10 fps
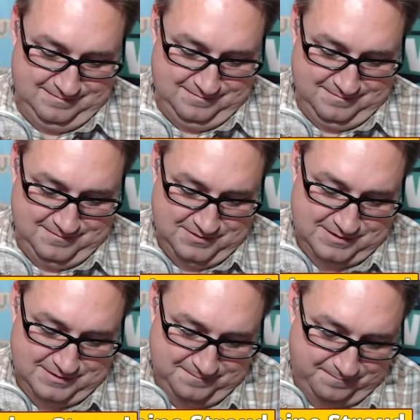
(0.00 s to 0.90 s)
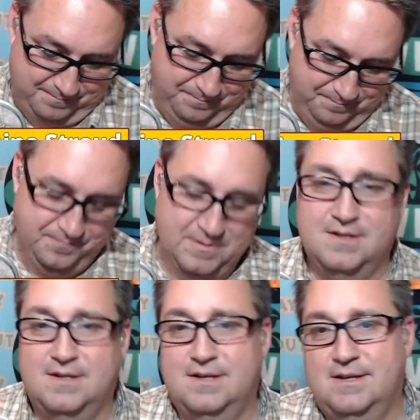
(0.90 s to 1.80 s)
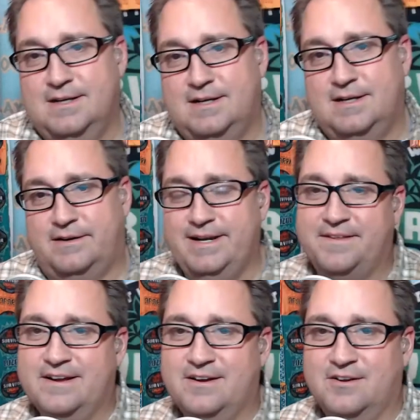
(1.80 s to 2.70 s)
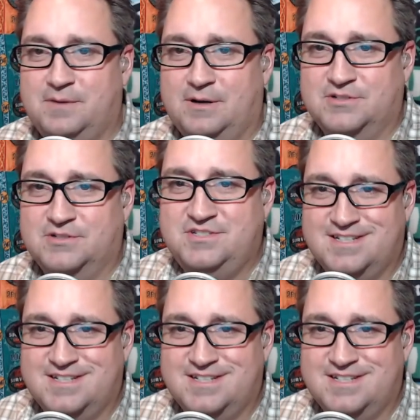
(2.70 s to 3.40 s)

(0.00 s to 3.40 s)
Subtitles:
So, all right. Anything else about what she said?